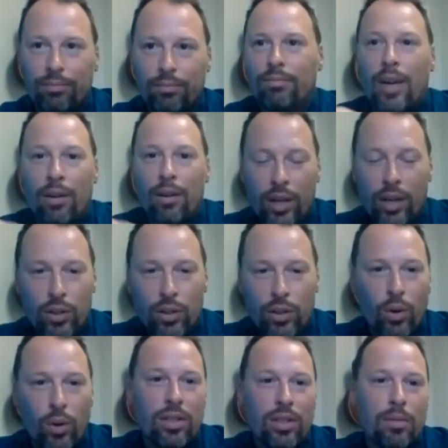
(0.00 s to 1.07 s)
my
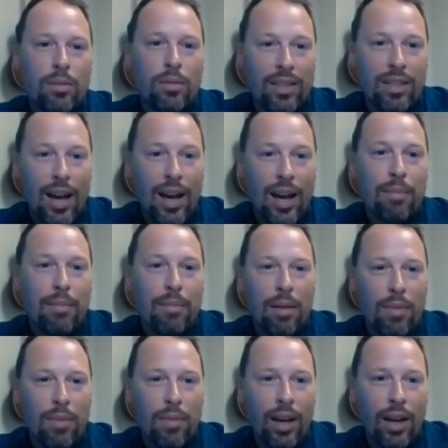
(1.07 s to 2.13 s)
resources, my time, my
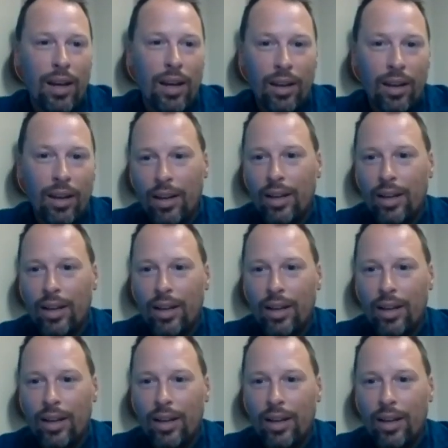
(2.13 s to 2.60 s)
money,